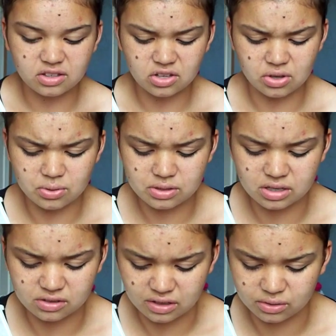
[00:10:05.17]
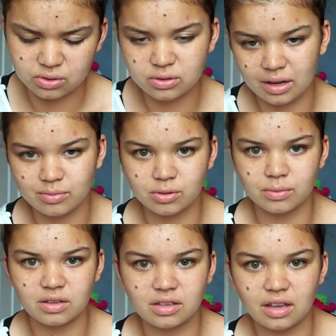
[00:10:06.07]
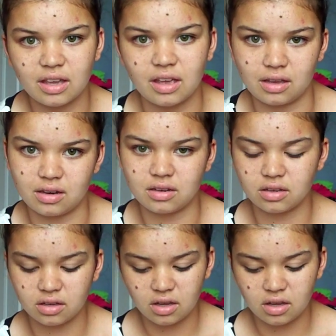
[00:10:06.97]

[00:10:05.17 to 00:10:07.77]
to use it around 2 times a week, and